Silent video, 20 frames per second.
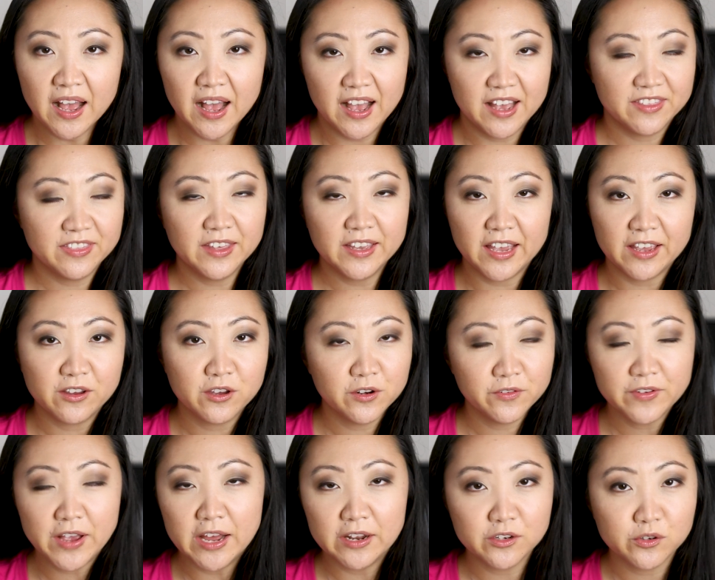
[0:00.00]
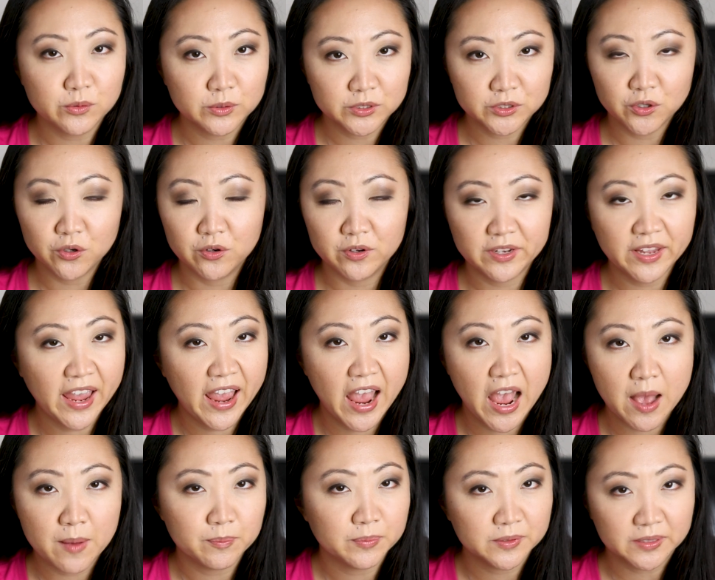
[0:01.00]
I think I could have gotten to a certain
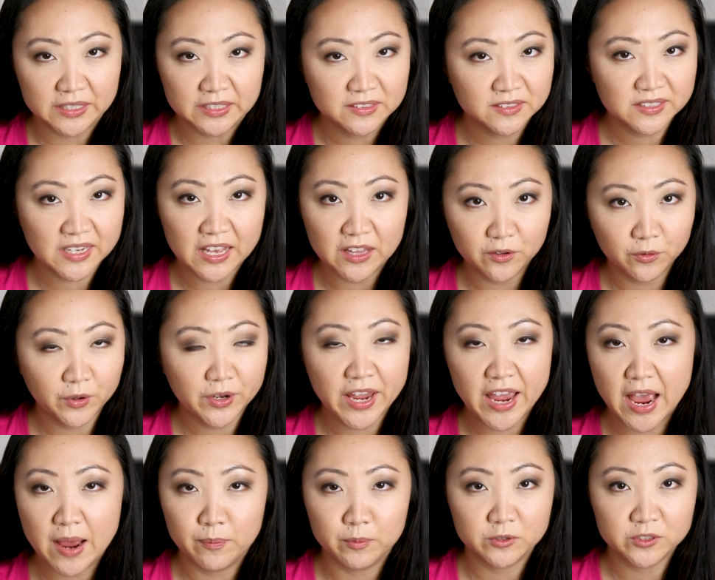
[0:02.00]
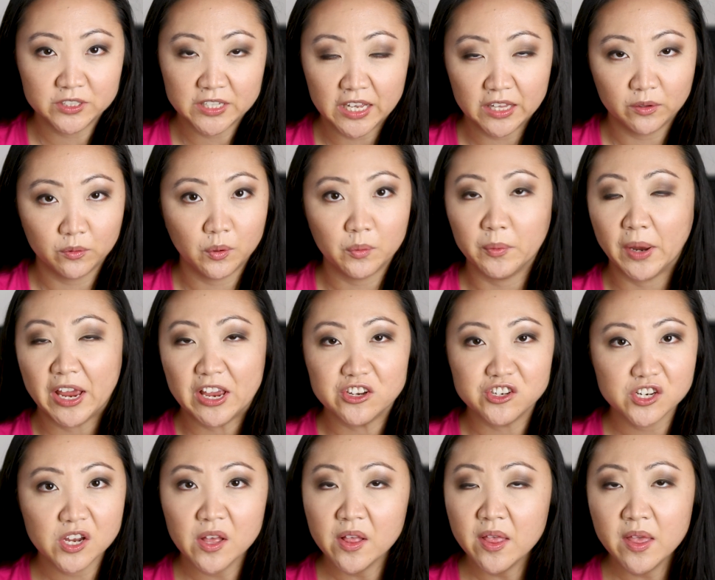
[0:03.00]
cap, like salary cap or salary
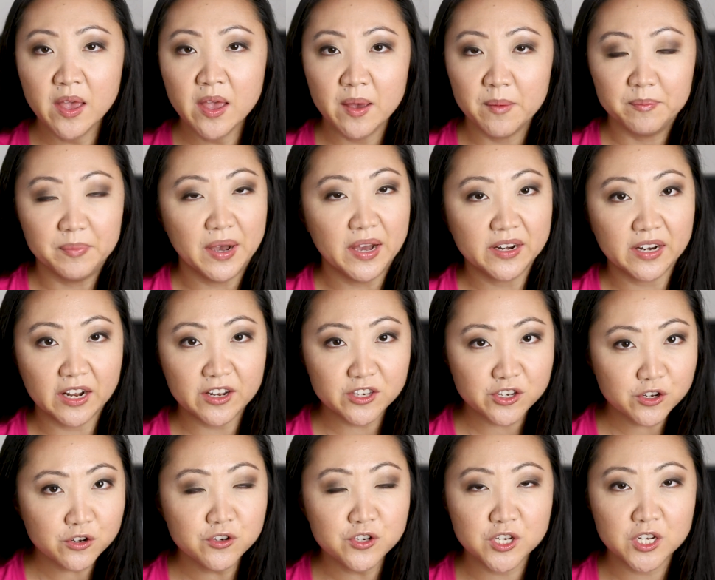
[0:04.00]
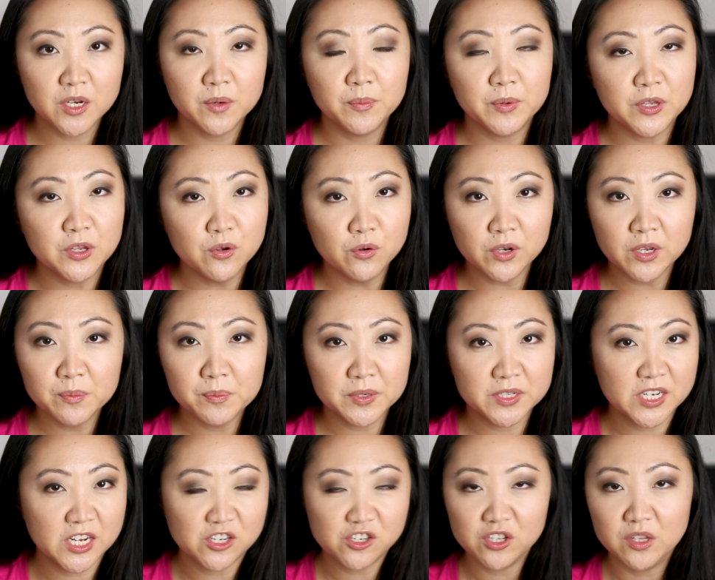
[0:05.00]
range, but on YouTube, you can
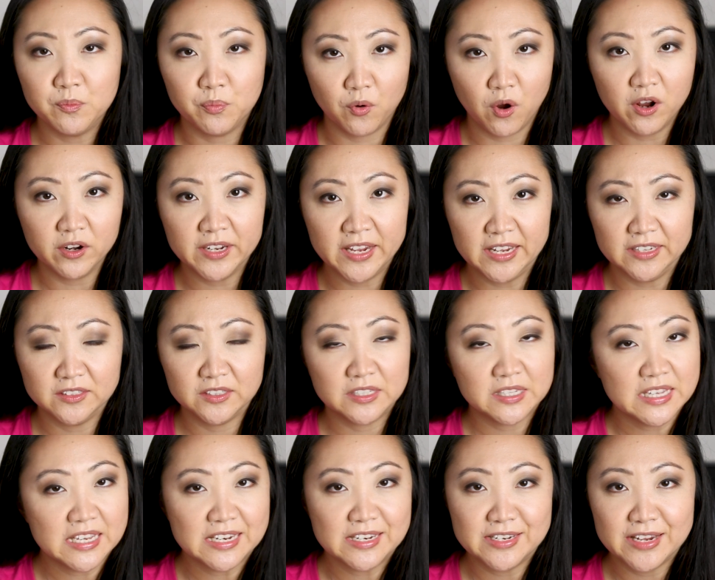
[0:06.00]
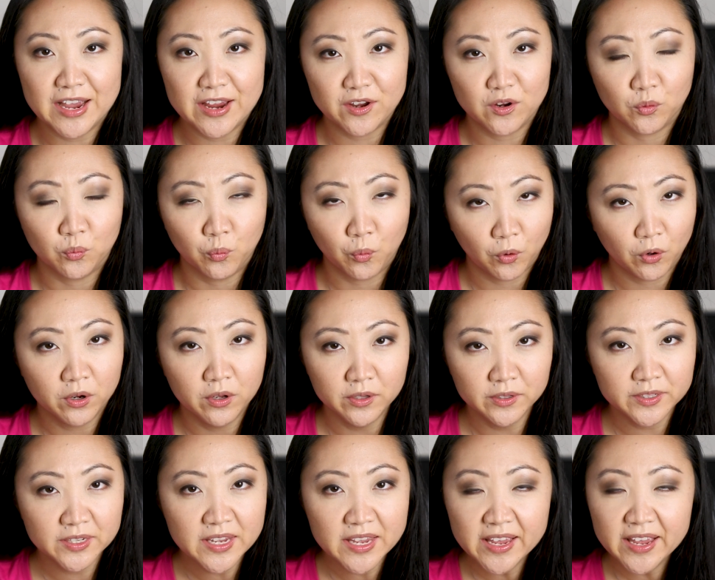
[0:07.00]
potentially broadcast to the entire
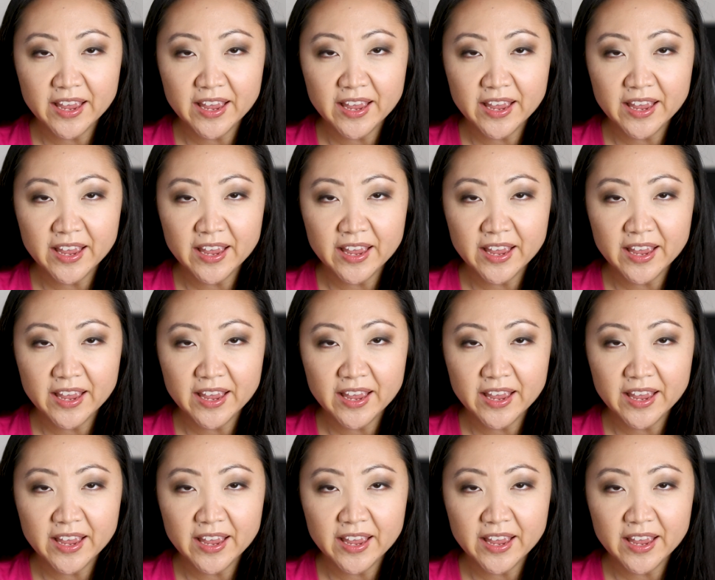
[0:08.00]
world.